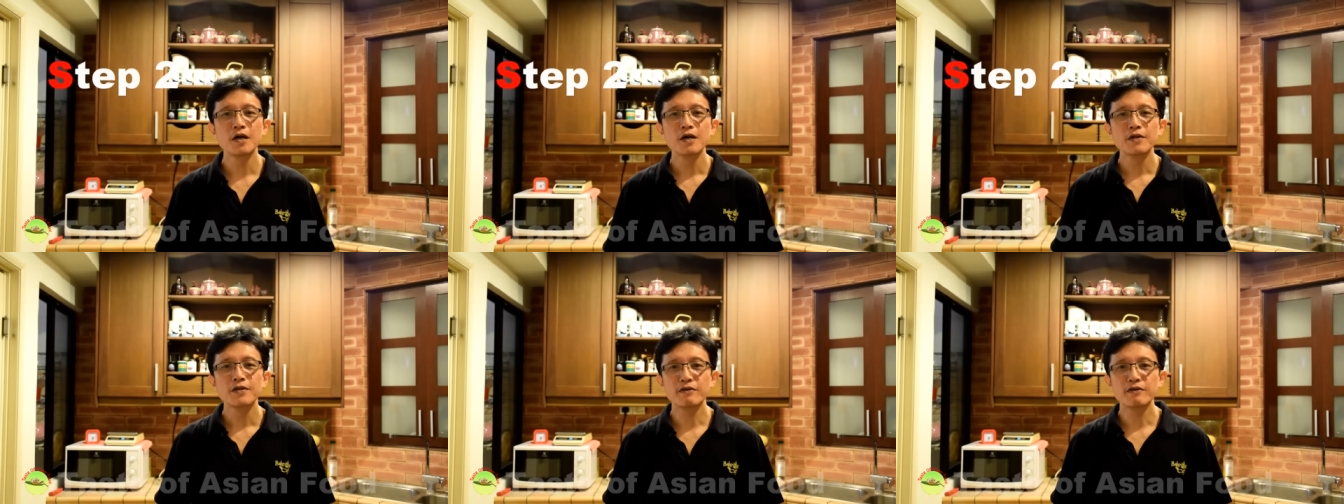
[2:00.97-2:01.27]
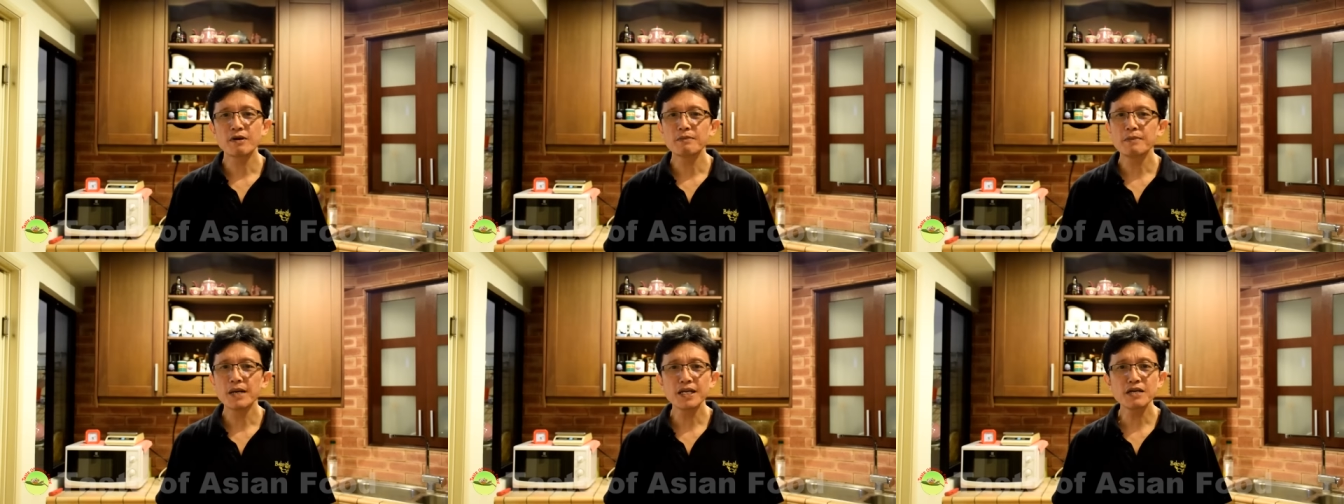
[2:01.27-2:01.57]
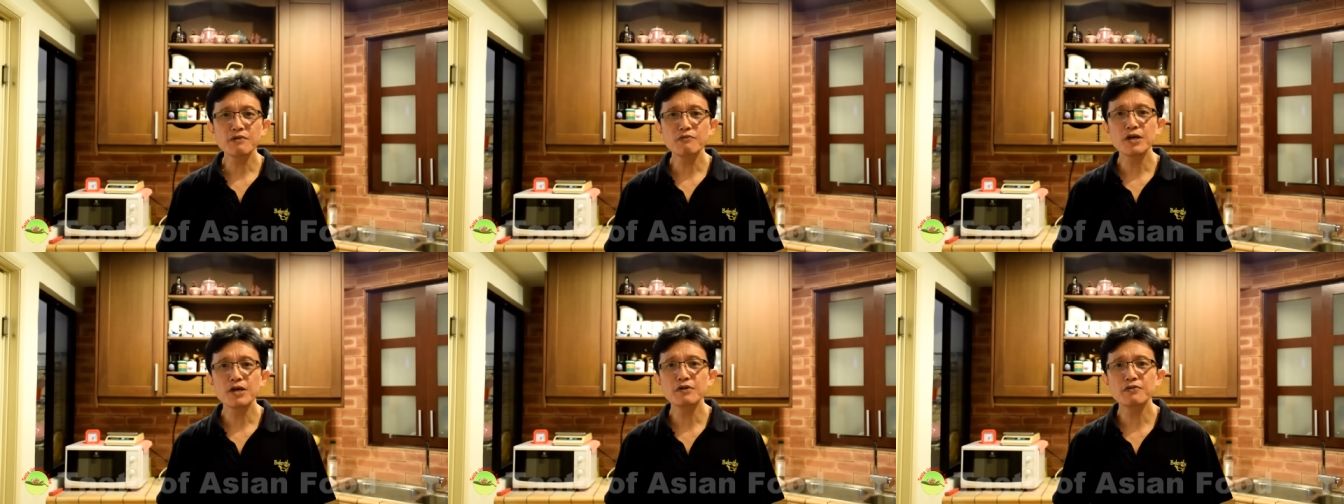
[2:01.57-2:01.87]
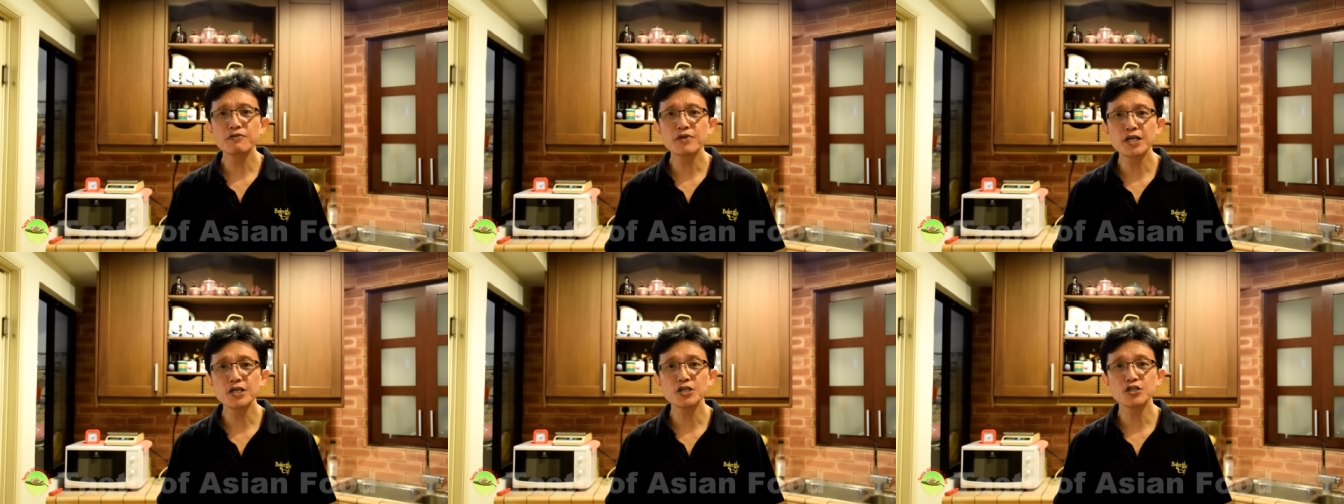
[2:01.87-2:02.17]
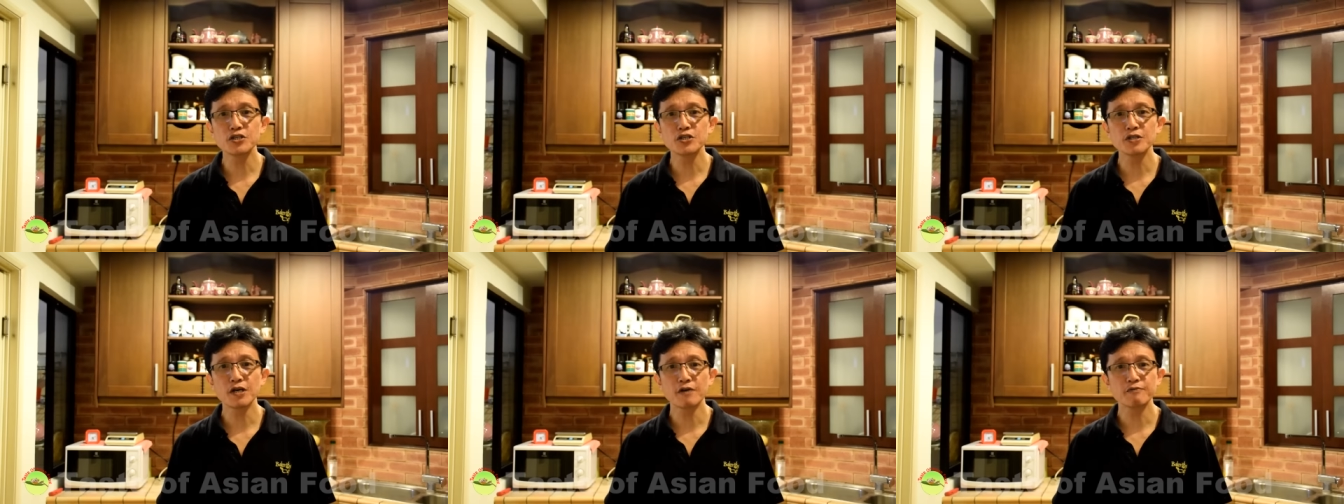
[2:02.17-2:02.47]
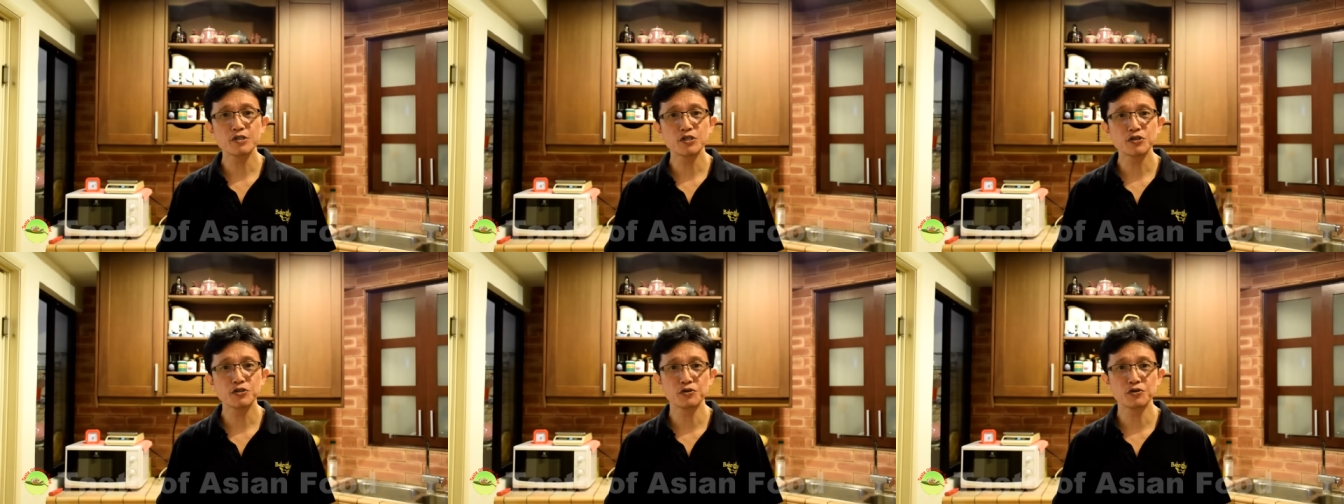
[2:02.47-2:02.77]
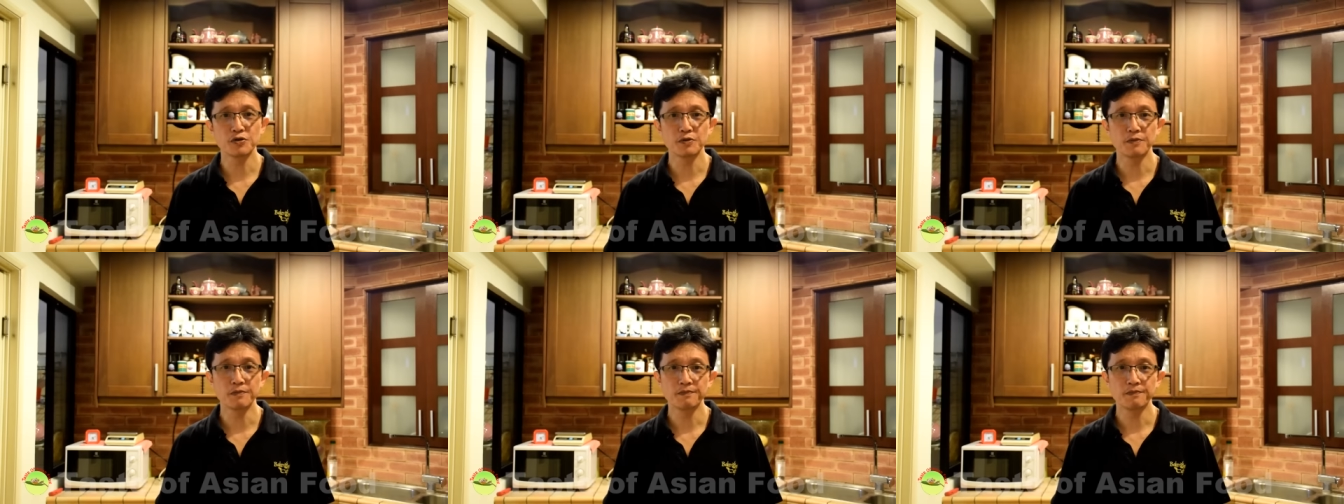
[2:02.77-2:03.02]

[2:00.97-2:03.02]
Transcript: There are many variations of this soup.